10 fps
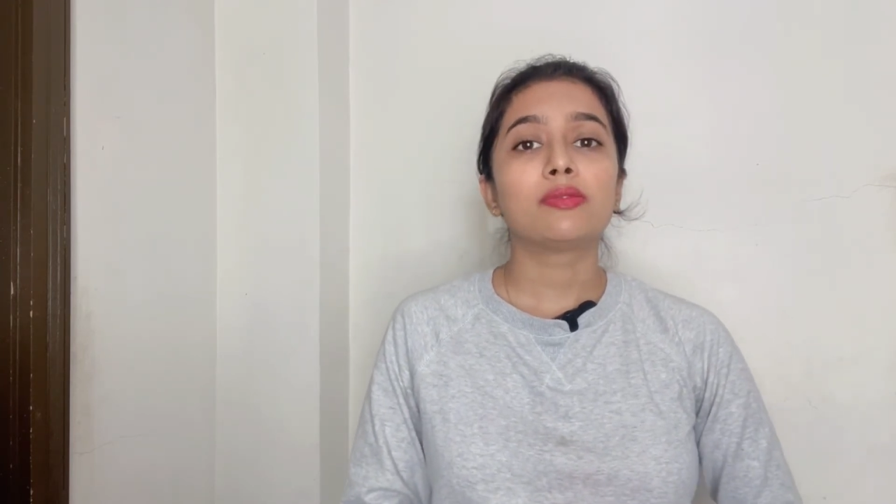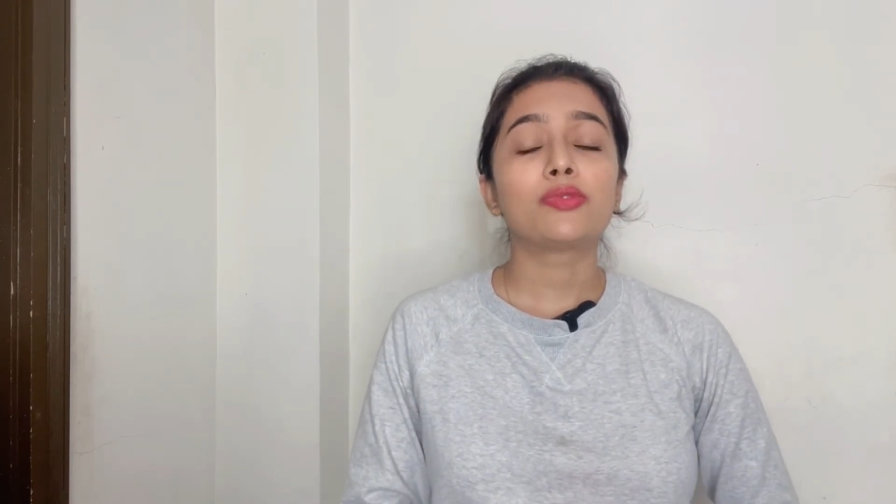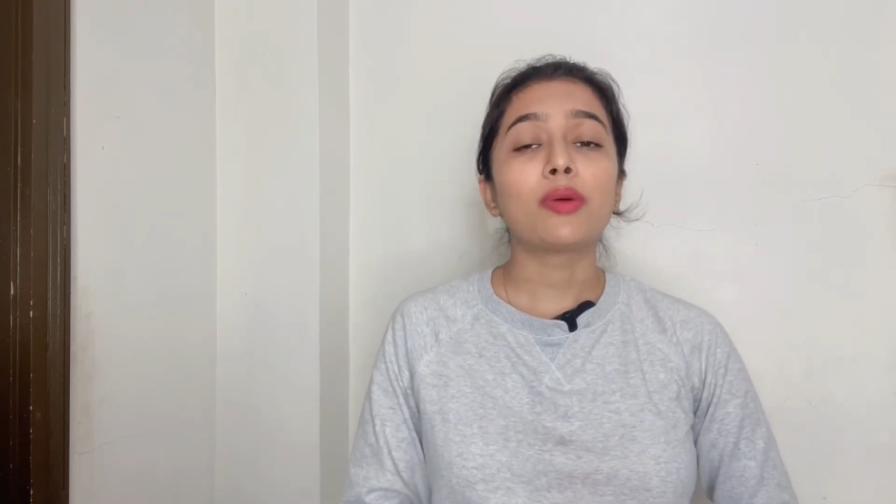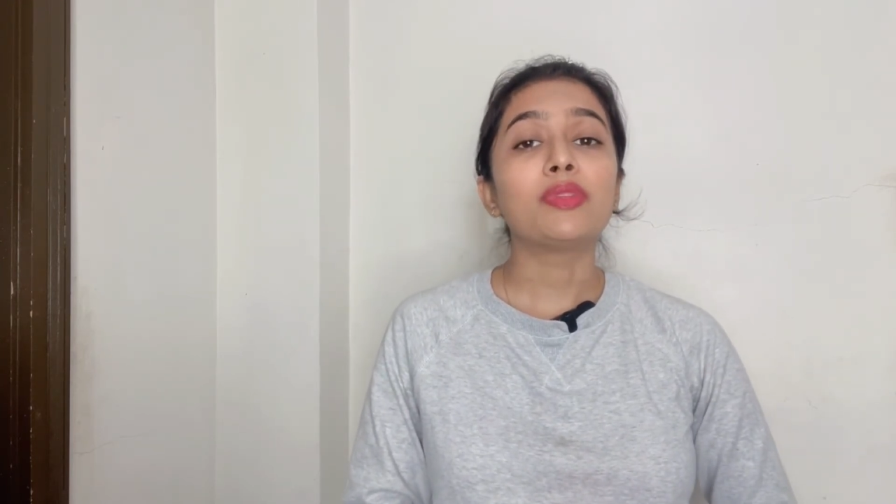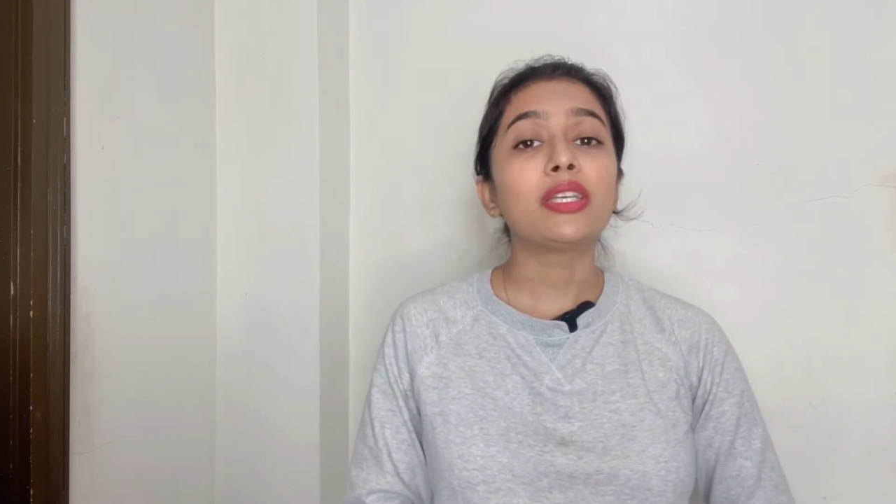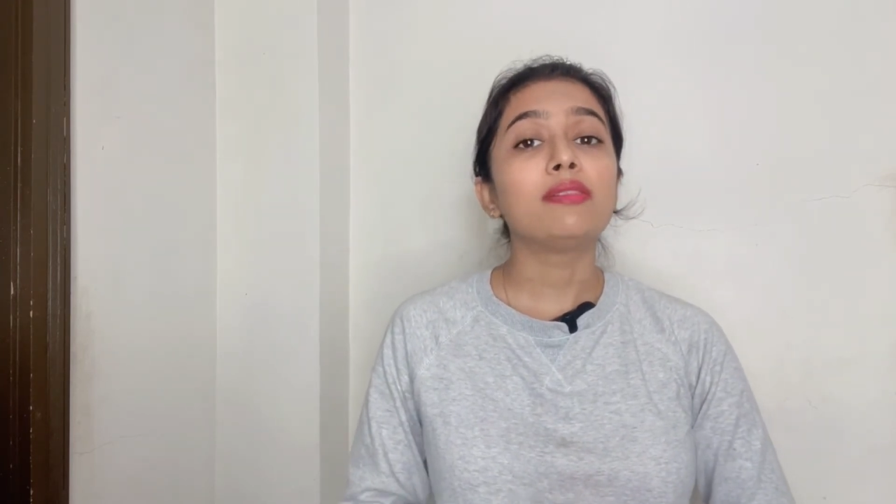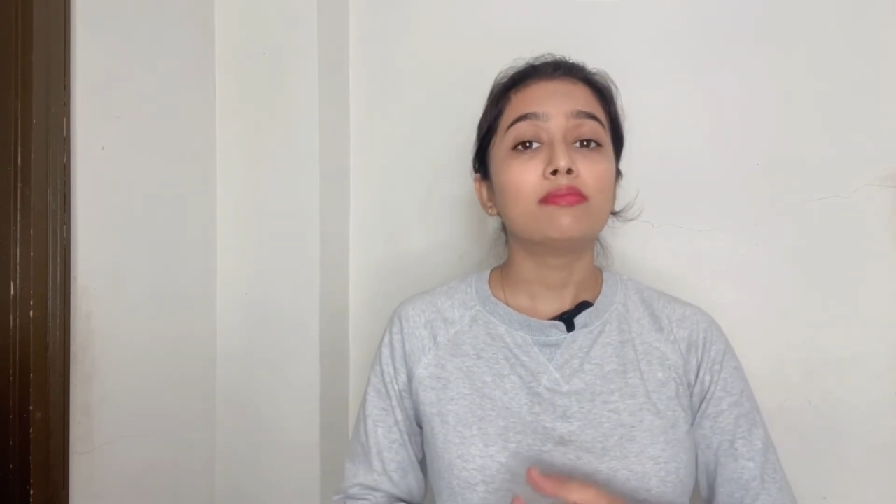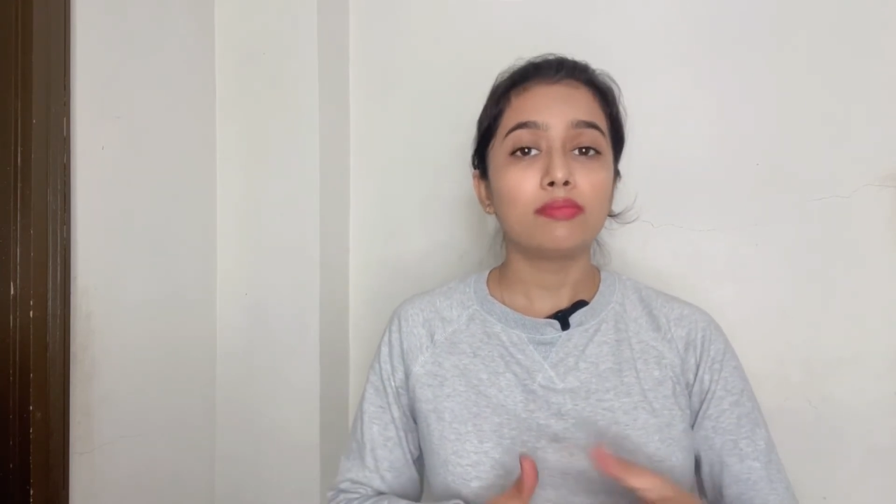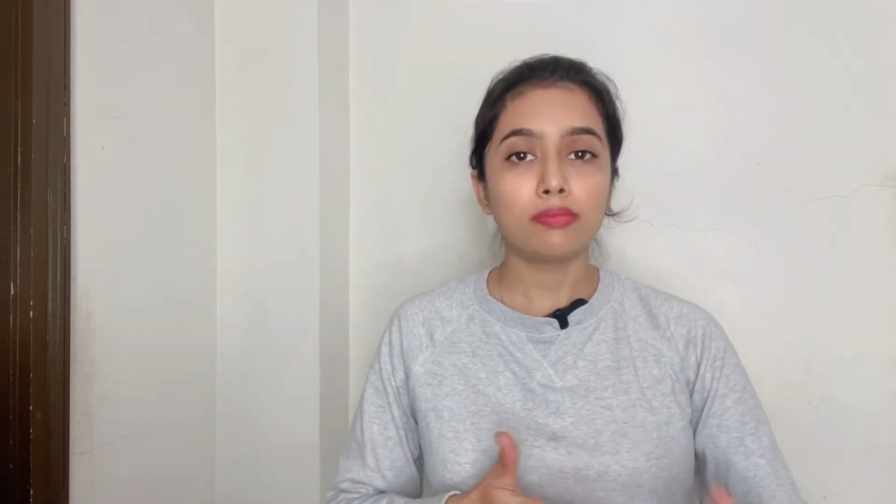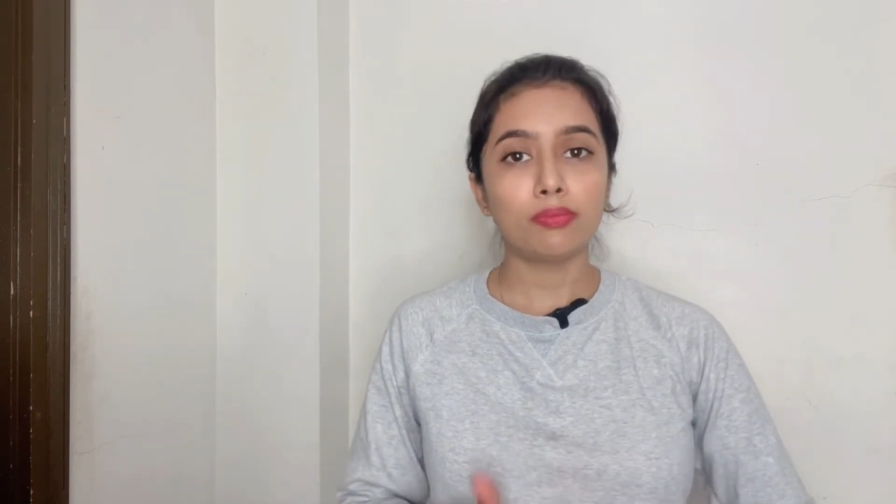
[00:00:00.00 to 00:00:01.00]
from
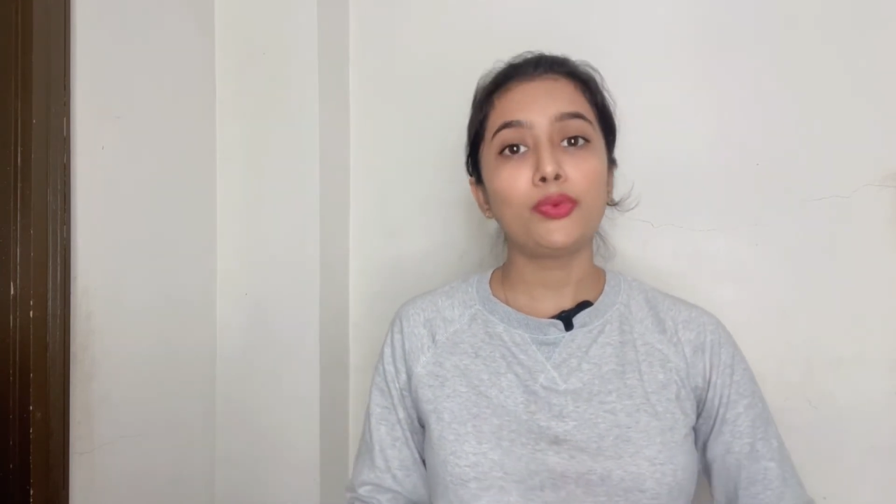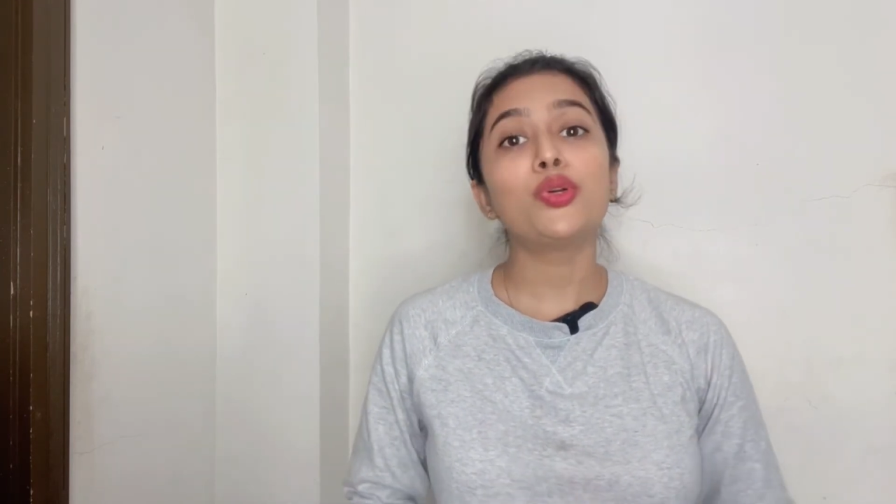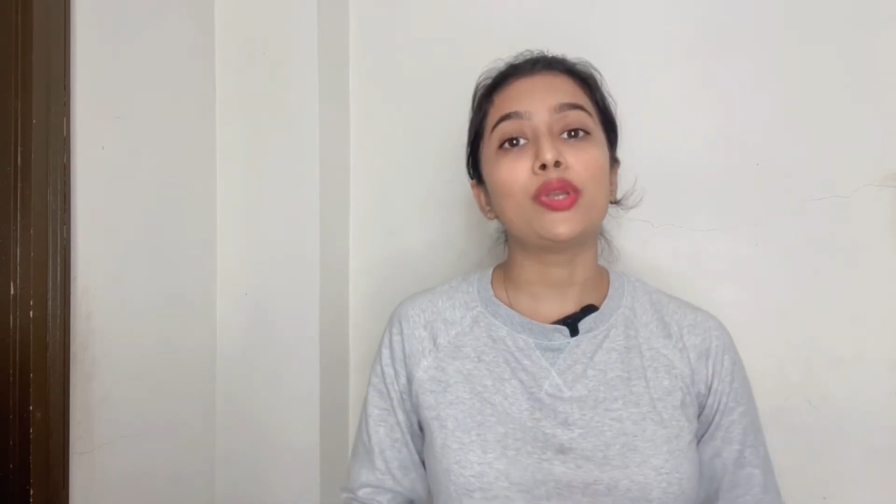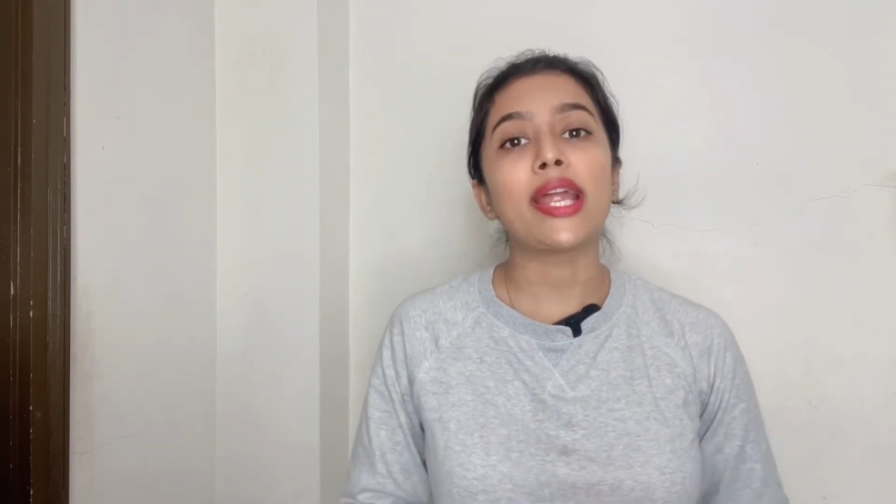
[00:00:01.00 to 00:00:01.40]
the blue